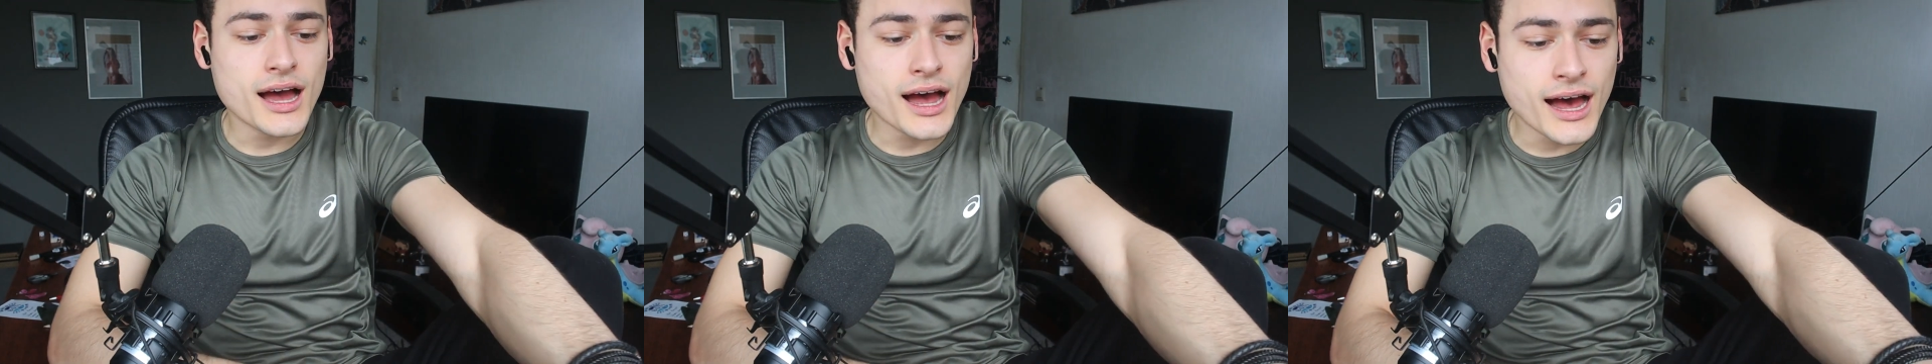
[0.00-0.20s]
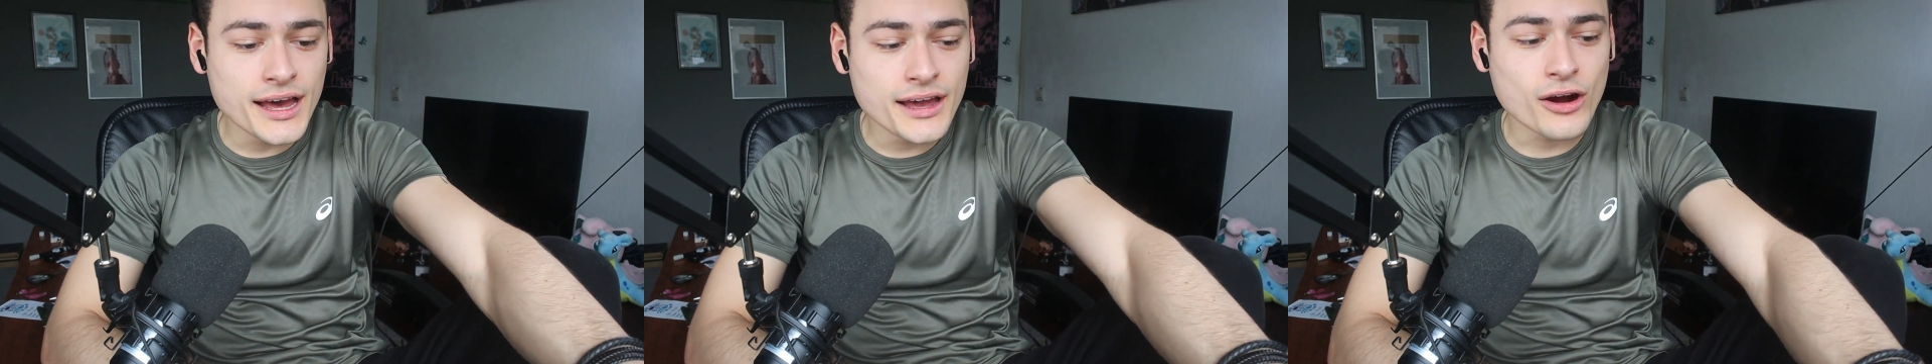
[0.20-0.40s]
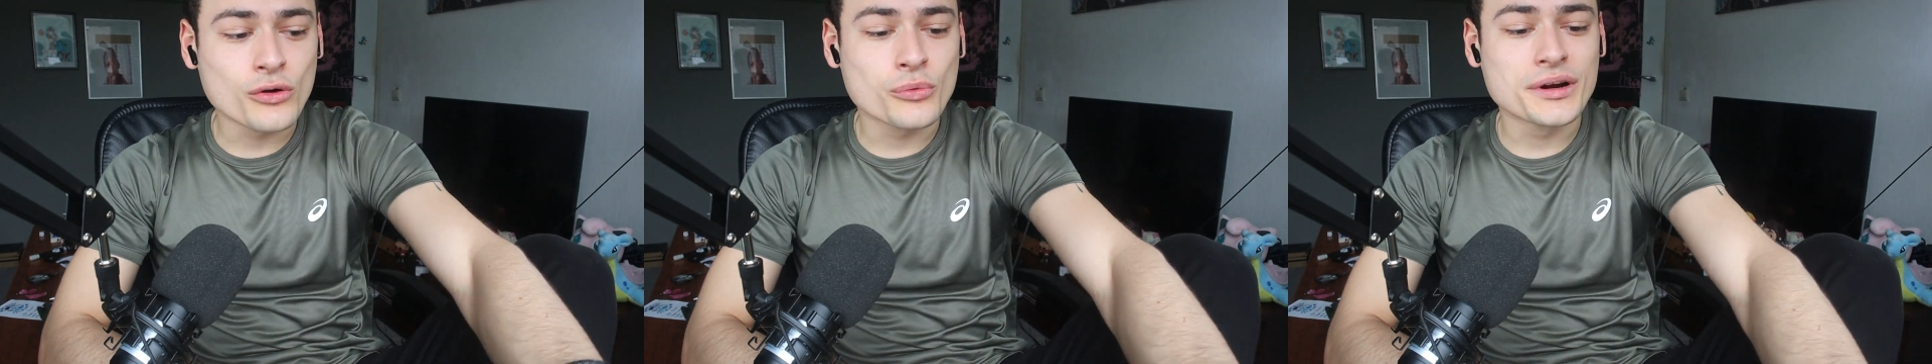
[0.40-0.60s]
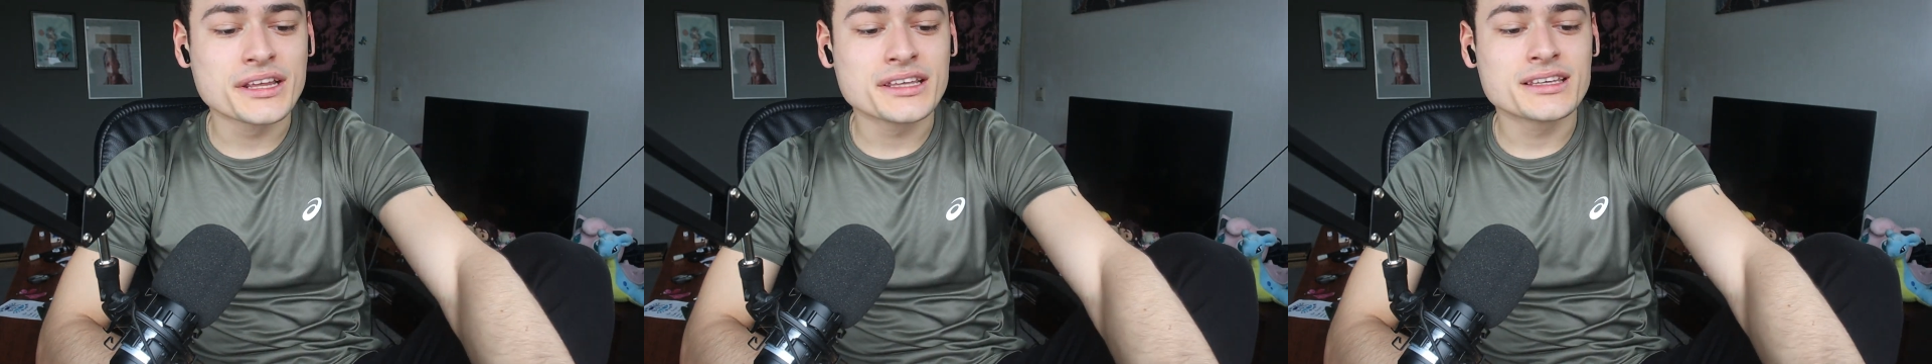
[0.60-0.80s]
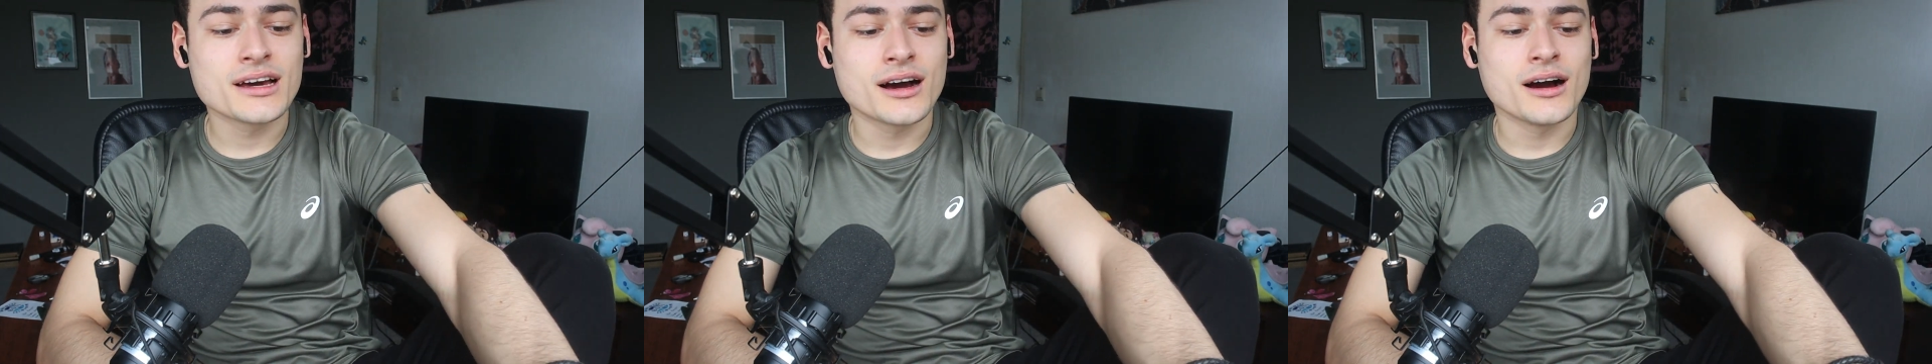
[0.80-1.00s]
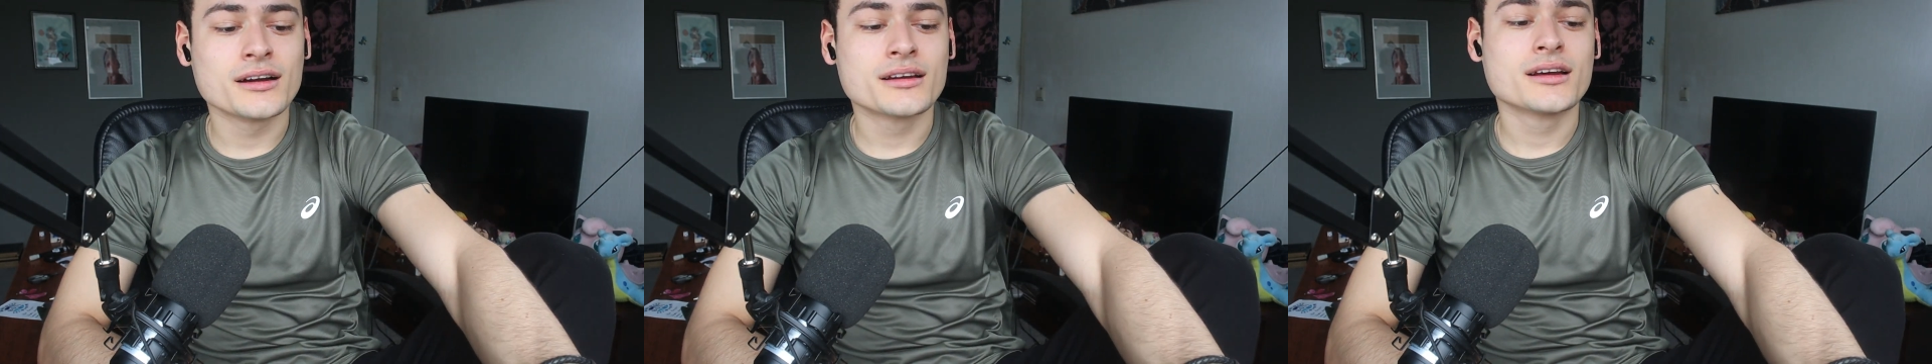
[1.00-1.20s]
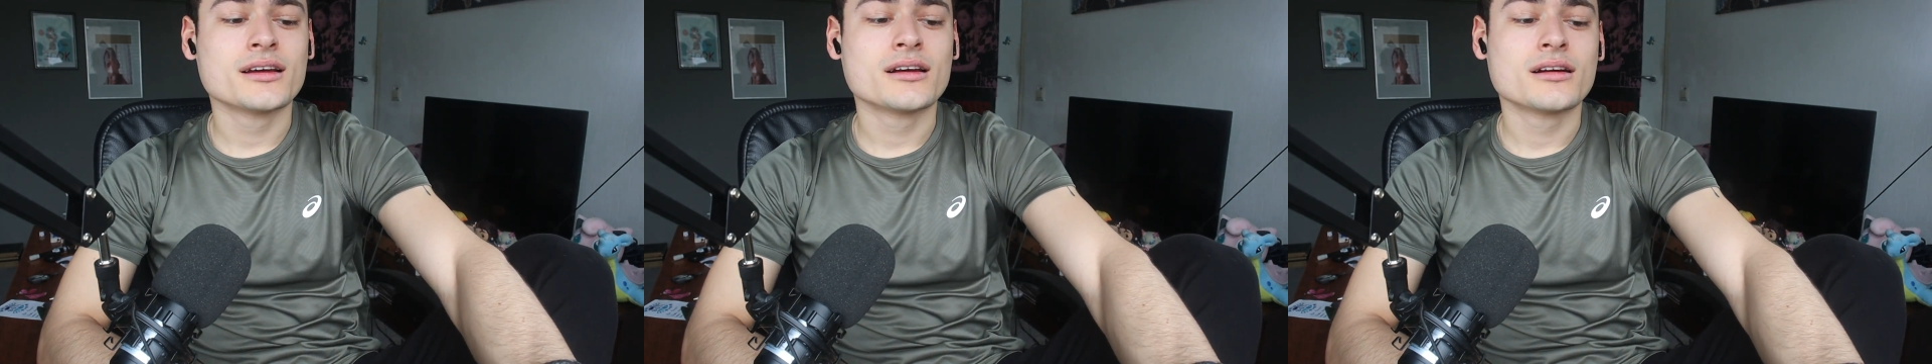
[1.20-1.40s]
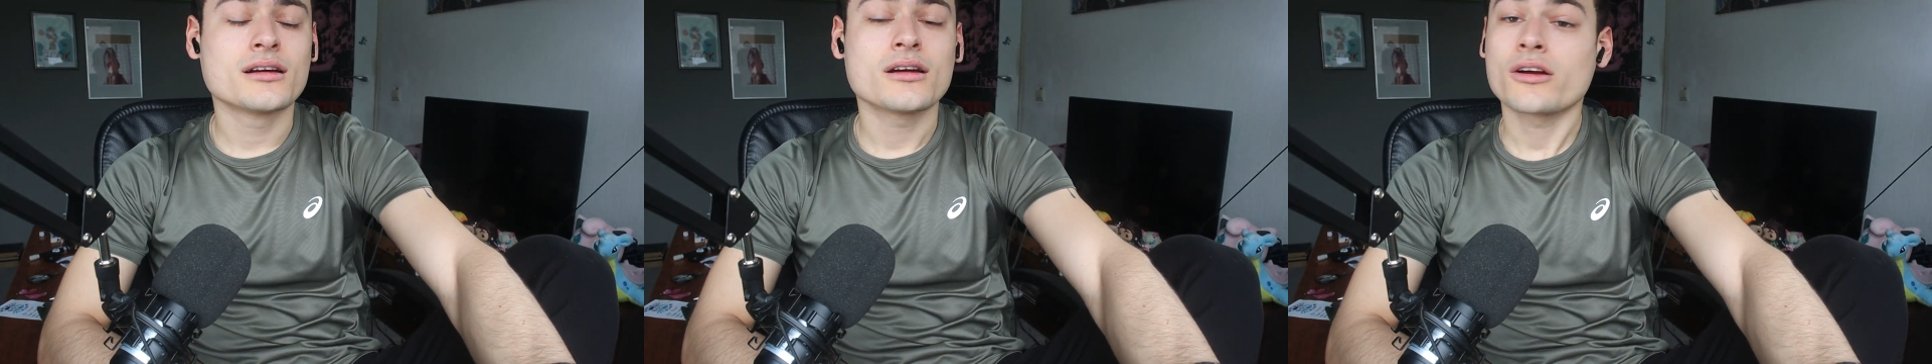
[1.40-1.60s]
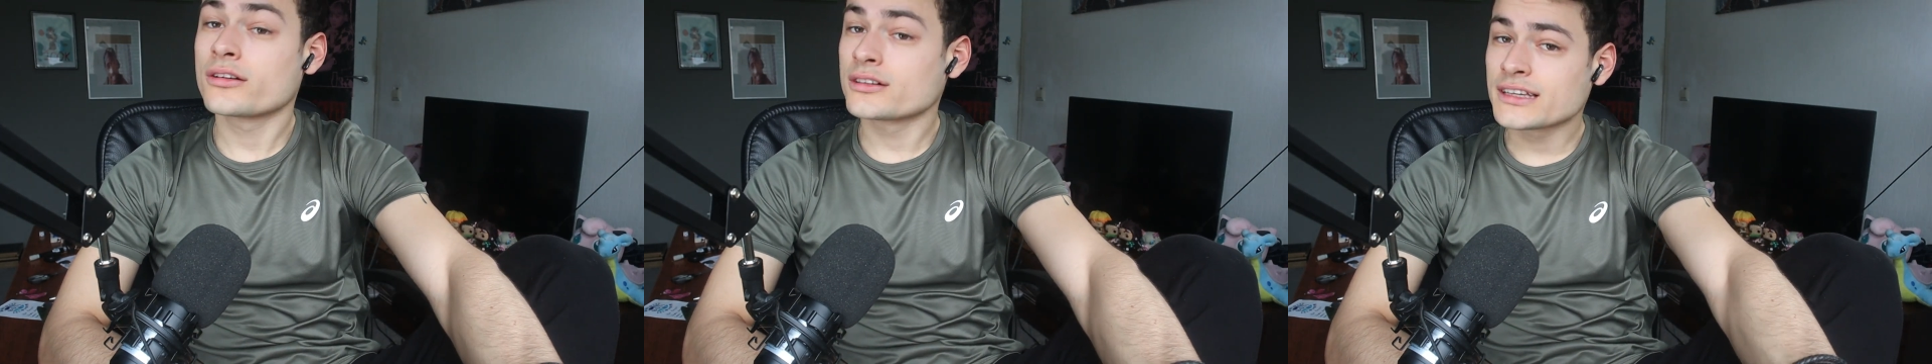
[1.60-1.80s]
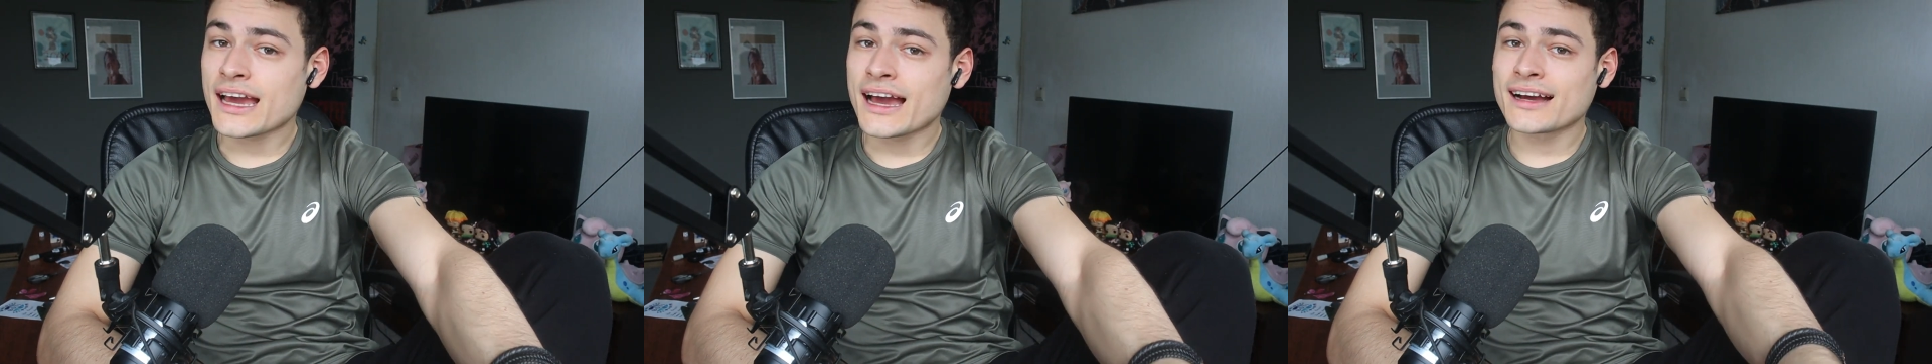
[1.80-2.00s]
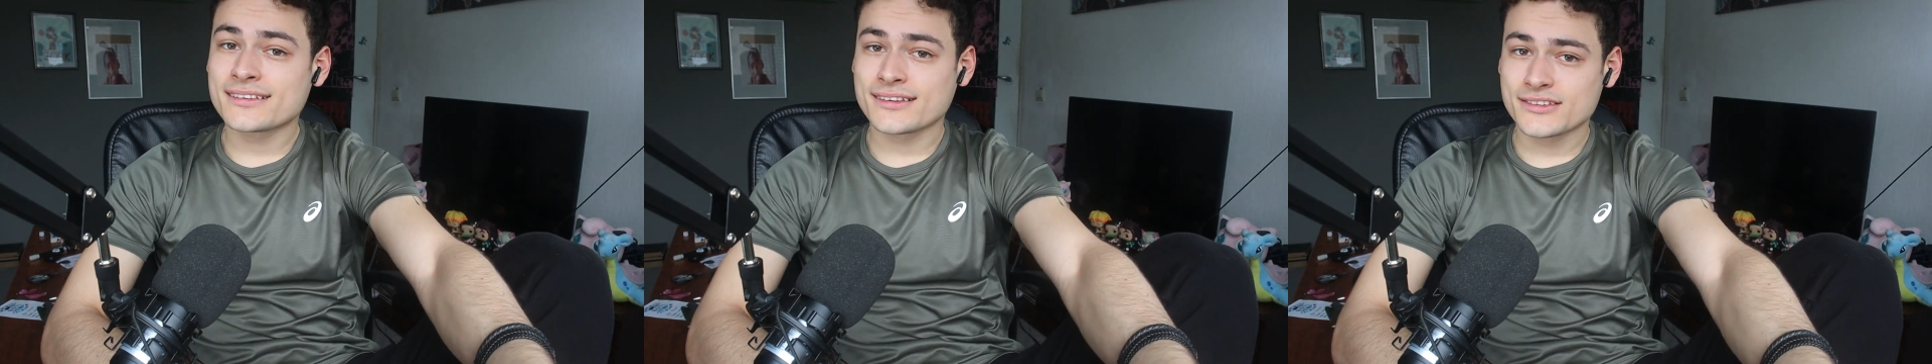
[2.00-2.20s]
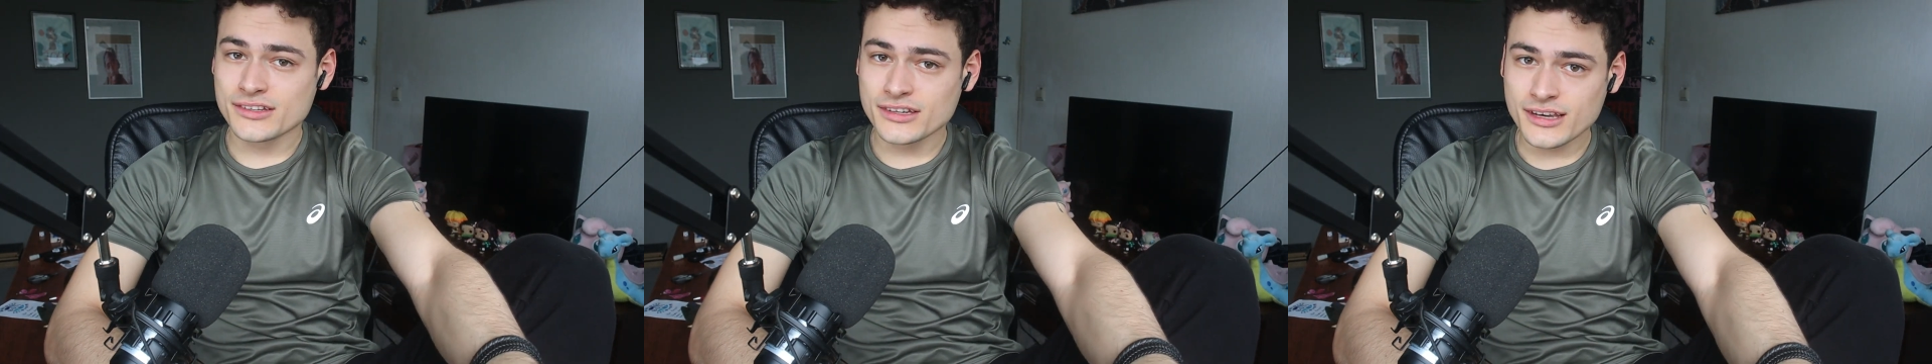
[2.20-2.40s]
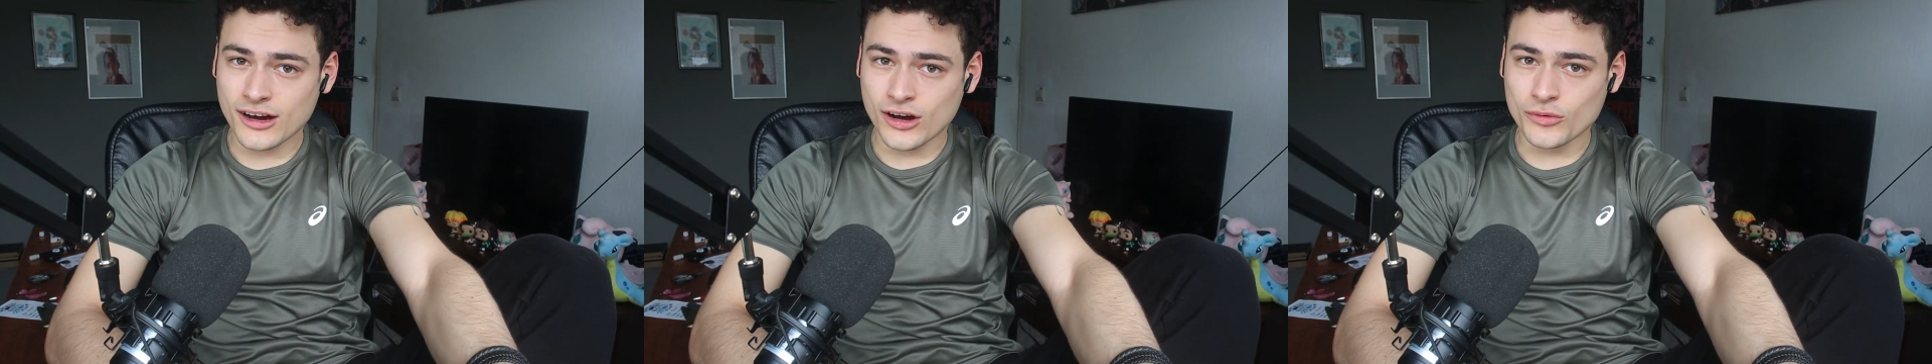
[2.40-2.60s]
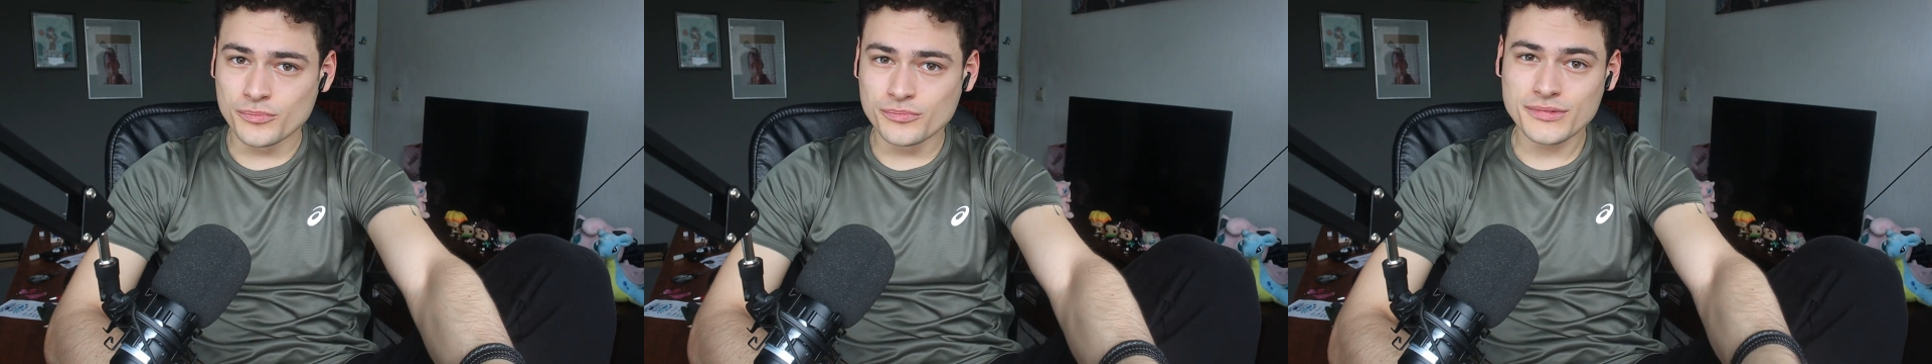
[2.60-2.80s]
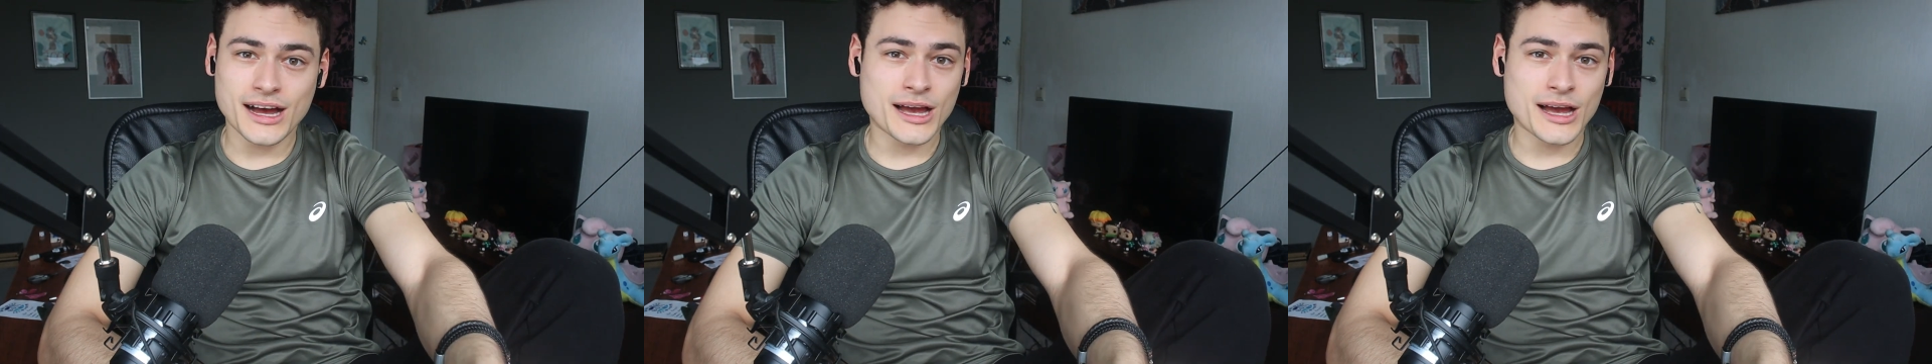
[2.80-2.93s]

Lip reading: I already got early access to the album.